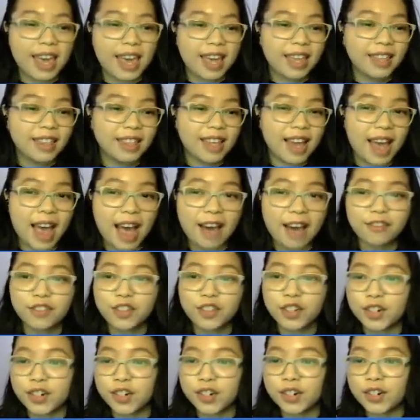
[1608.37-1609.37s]
And
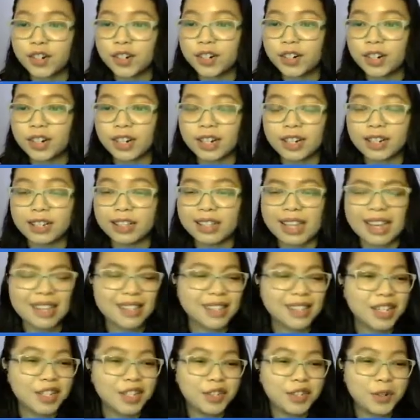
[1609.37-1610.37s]
after
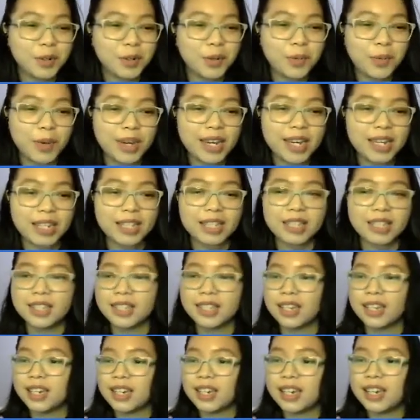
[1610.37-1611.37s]
less than 2
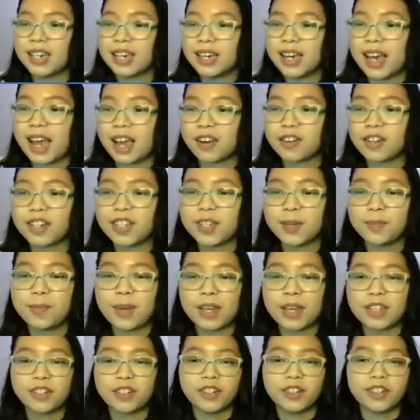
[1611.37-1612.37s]
weeks, I
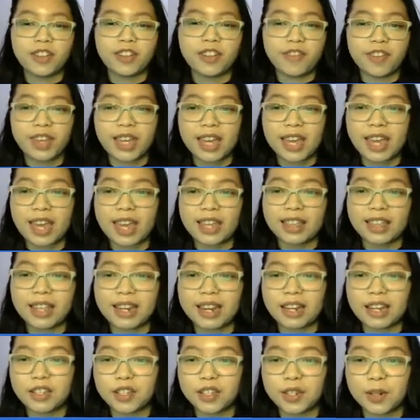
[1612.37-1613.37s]
received my certificate
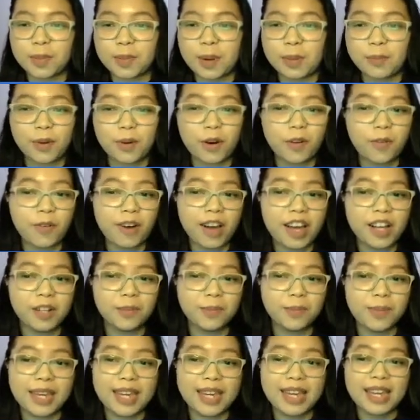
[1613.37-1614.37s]
and I saw my
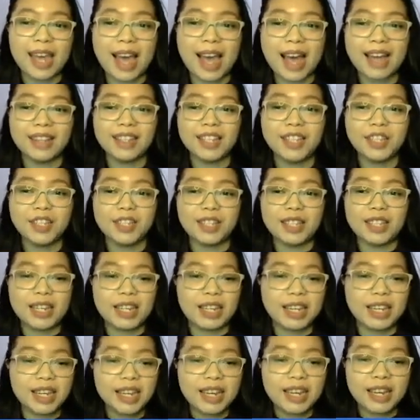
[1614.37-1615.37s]
profile being added to
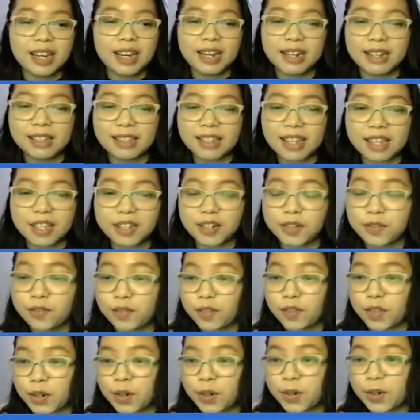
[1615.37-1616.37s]
the
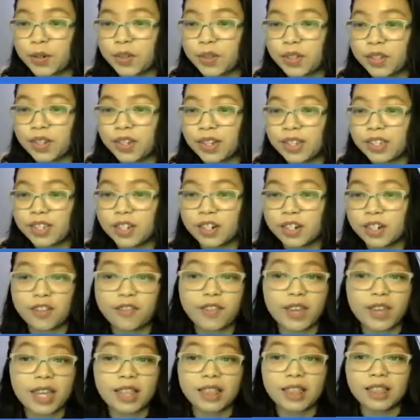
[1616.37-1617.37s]
TensorFlow
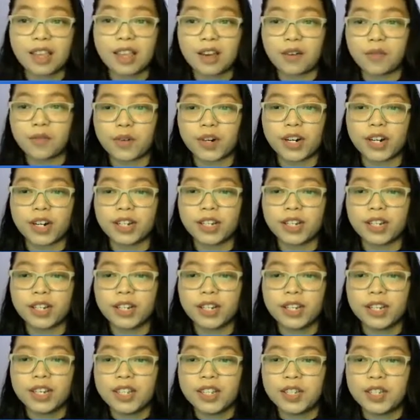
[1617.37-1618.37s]
certificate network.
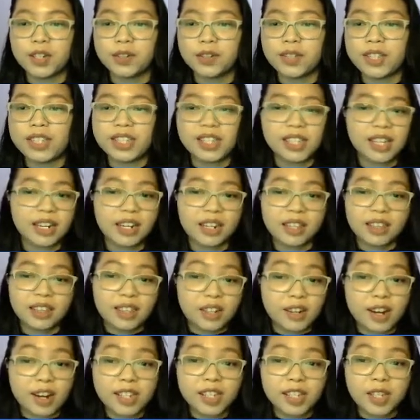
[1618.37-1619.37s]
So this is an
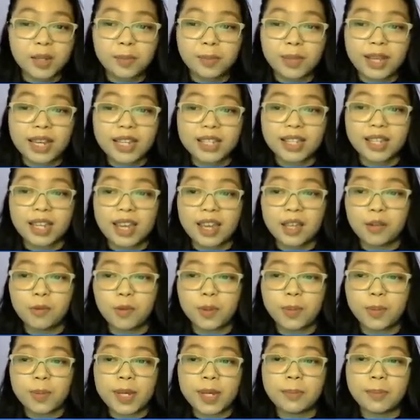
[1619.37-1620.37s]
interesting place
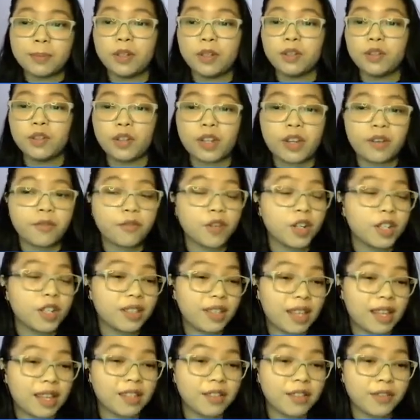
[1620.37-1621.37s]
again where people looking
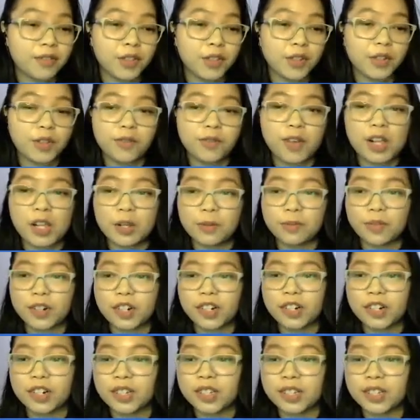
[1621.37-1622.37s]
for TensorFlow
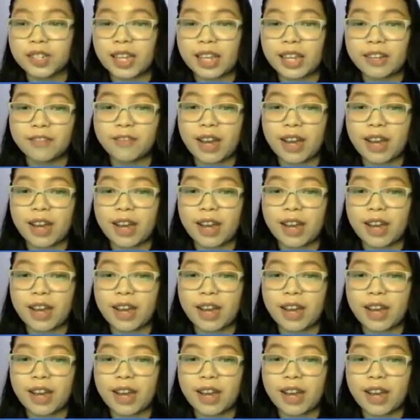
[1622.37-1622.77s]
developers